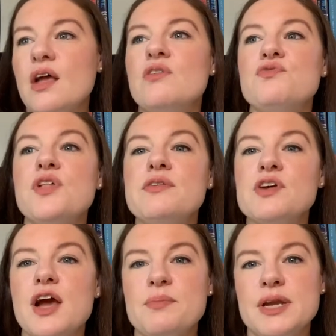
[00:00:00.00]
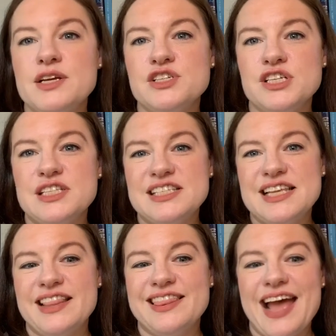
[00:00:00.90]
Flavor combinations
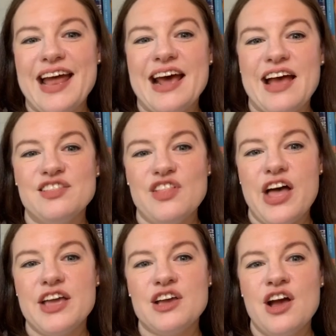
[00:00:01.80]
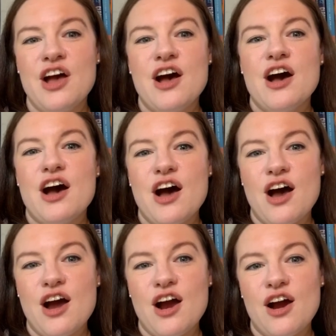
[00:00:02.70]
that I like
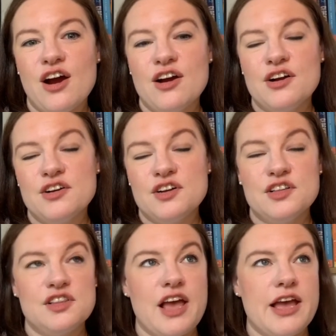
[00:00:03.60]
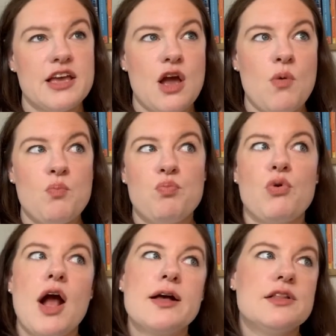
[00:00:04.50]
are like
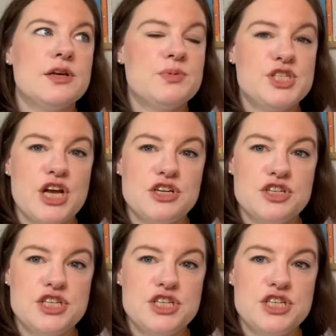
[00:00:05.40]
broccoli with cheddar